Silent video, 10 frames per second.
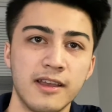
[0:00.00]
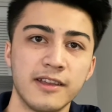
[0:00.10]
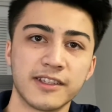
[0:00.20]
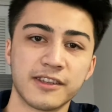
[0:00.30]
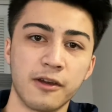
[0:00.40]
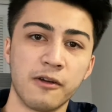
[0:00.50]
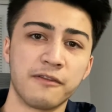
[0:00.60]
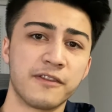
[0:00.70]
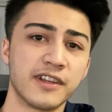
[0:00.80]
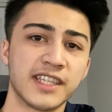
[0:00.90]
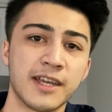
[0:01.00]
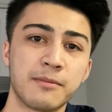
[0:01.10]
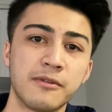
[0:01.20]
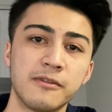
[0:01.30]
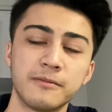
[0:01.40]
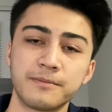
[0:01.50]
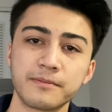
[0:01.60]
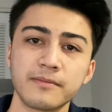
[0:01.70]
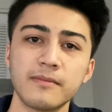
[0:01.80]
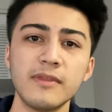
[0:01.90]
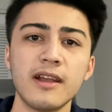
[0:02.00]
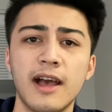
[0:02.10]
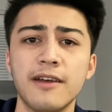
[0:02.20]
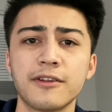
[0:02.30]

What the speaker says: So, for example, I have